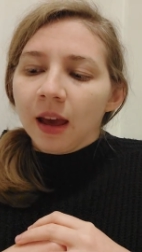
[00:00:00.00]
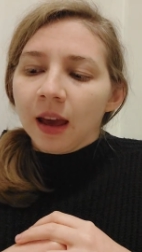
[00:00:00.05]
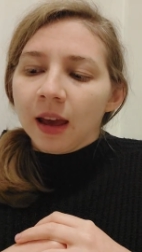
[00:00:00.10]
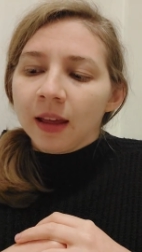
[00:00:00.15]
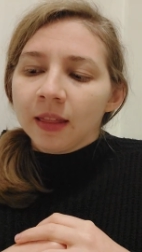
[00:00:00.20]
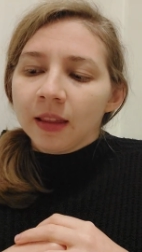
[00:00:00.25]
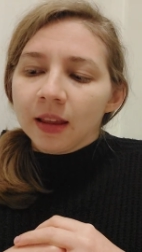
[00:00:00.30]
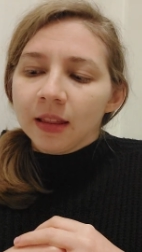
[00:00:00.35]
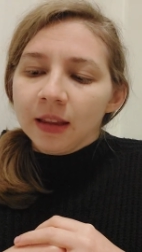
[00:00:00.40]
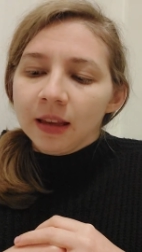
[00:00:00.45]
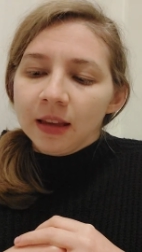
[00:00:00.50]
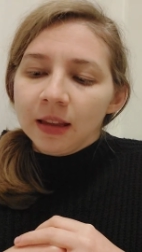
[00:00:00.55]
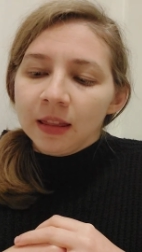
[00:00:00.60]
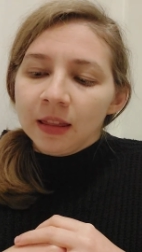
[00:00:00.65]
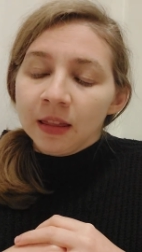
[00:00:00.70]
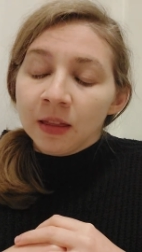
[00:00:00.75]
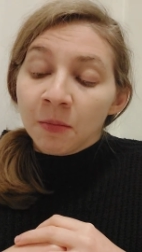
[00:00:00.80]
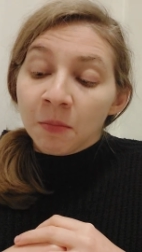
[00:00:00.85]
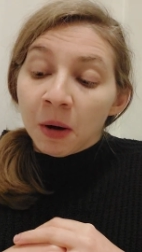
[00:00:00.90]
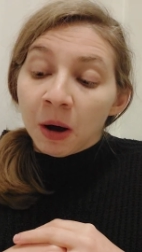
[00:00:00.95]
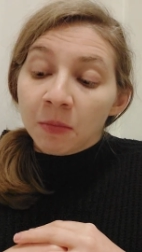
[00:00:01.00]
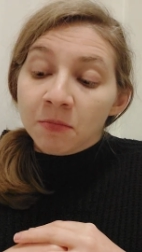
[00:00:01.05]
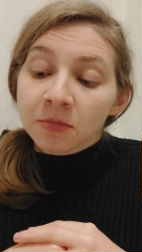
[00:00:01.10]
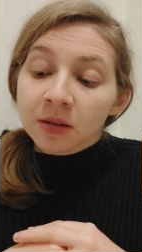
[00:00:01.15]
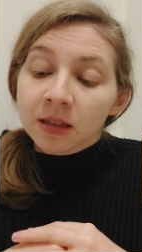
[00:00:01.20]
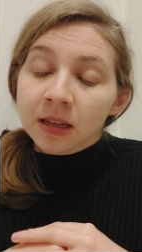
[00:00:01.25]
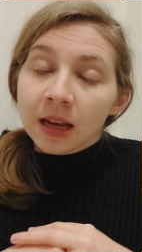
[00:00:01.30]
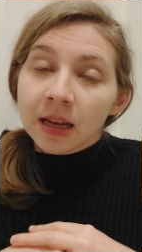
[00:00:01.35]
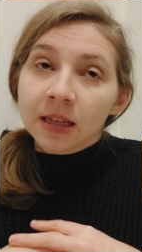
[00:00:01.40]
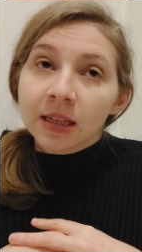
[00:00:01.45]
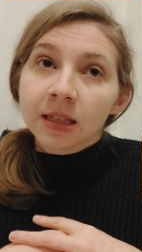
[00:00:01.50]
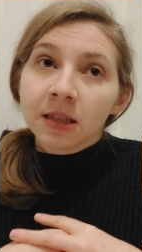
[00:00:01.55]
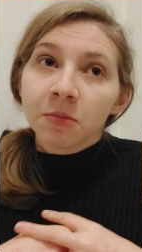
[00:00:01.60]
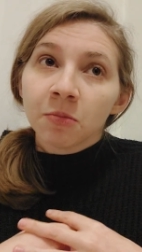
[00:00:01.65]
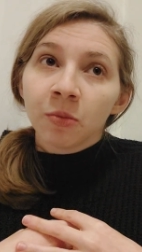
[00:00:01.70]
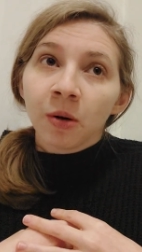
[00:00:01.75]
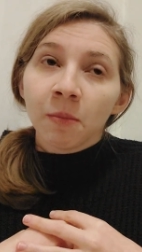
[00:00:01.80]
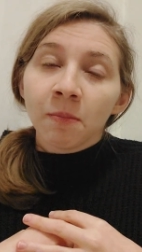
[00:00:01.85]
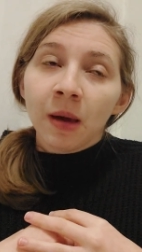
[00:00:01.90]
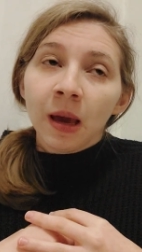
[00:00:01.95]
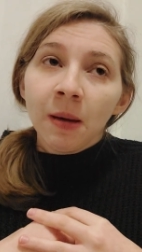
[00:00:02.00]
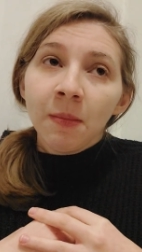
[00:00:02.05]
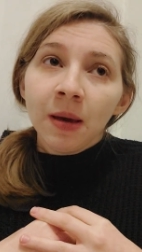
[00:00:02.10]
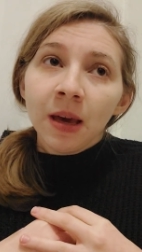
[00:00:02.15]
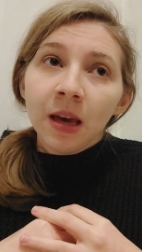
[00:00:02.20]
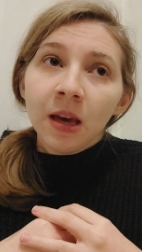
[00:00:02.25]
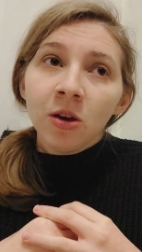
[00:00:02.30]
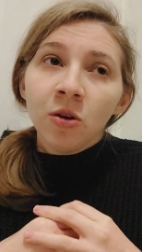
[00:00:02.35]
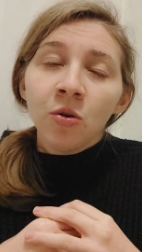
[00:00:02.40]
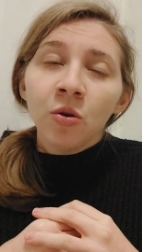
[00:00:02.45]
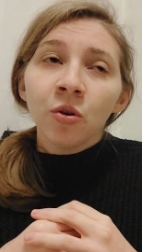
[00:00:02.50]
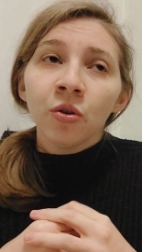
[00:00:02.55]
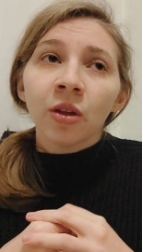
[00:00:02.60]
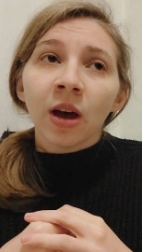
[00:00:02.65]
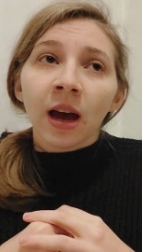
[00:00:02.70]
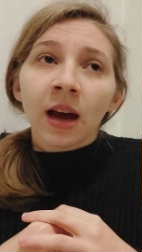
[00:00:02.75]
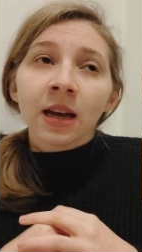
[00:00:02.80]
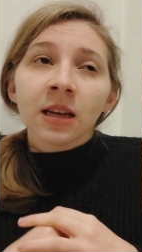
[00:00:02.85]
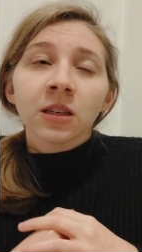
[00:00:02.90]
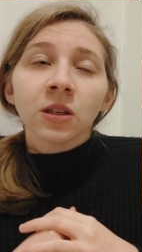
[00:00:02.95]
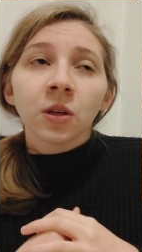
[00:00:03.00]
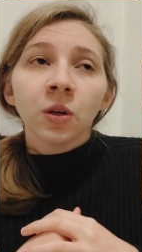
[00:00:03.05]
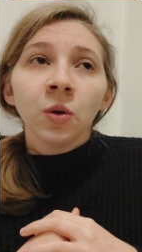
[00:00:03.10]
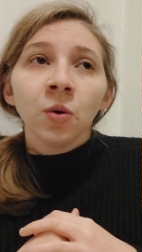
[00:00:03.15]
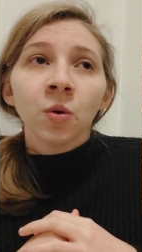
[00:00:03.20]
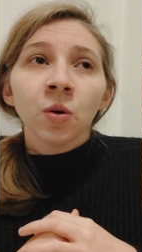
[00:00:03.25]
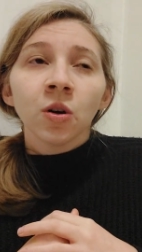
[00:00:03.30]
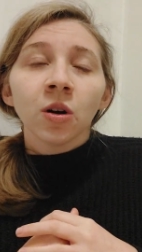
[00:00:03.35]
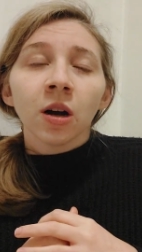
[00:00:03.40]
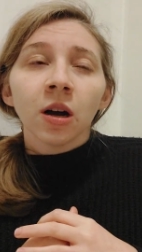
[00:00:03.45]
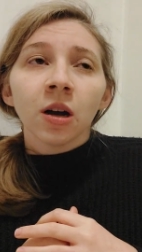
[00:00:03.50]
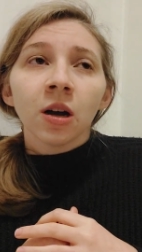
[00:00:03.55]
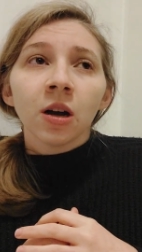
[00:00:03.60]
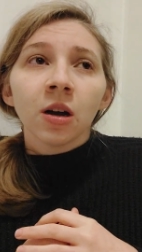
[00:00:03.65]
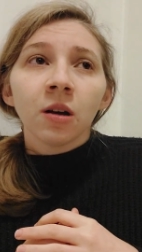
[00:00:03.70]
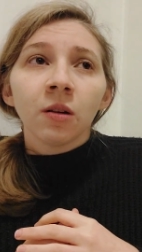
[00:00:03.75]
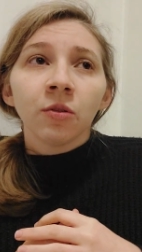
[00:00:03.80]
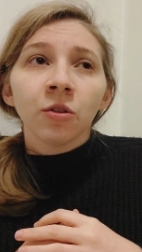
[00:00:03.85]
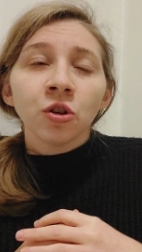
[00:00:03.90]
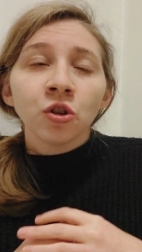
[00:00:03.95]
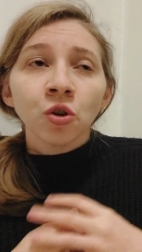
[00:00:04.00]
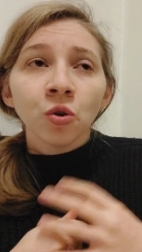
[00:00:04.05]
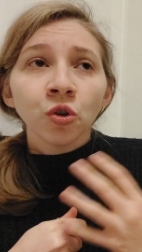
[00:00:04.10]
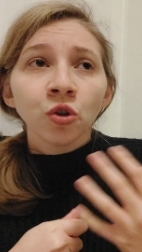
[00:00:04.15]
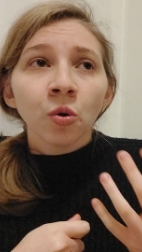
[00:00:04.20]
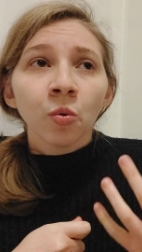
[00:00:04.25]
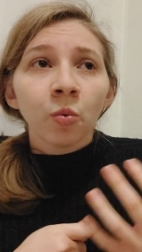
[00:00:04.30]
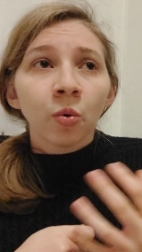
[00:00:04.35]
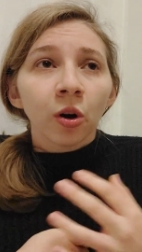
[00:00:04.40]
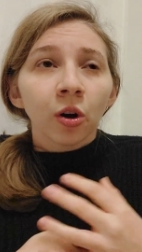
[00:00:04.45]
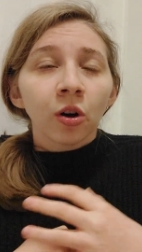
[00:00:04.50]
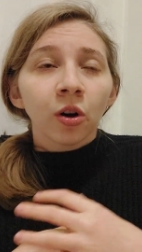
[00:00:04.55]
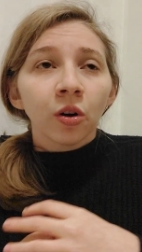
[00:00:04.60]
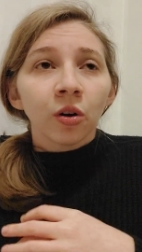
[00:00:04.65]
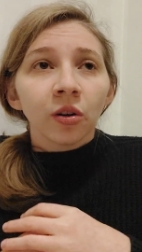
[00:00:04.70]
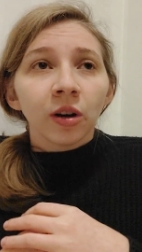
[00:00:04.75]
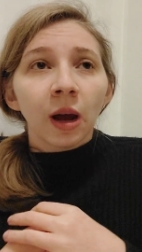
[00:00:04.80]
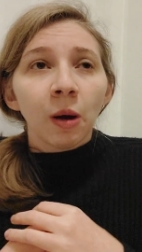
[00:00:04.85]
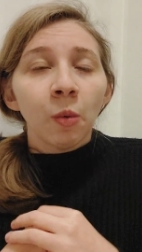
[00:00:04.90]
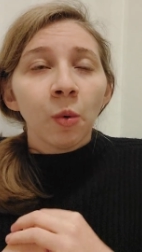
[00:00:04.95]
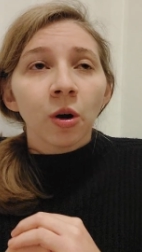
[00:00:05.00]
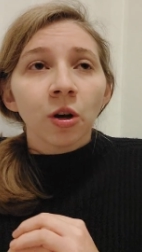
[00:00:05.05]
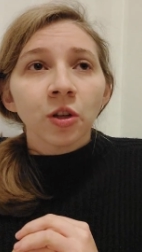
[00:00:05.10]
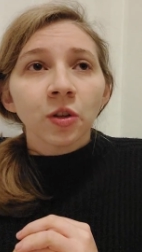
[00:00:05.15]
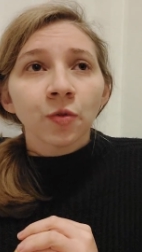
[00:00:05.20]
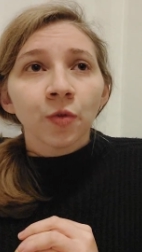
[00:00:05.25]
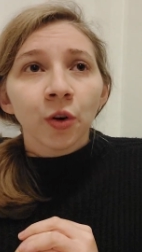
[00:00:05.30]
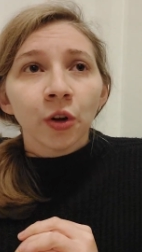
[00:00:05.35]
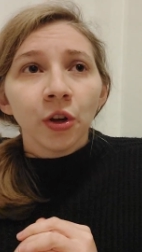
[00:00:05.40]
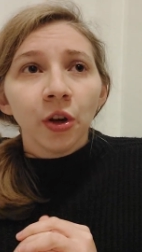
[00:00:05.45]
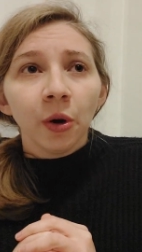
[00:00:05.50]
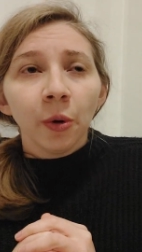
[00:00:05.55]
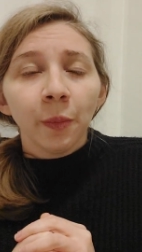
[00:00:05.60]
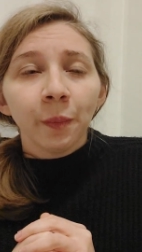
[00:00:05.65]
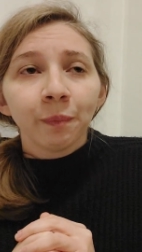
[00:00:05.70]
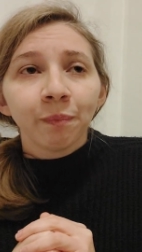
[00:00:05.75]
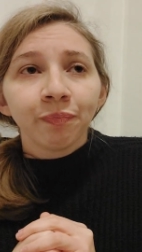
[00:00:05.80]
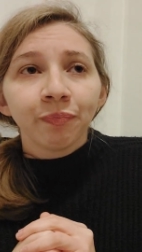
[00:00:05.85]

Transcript: And then the mom says, well, maybe you could ask the social worker that works for you.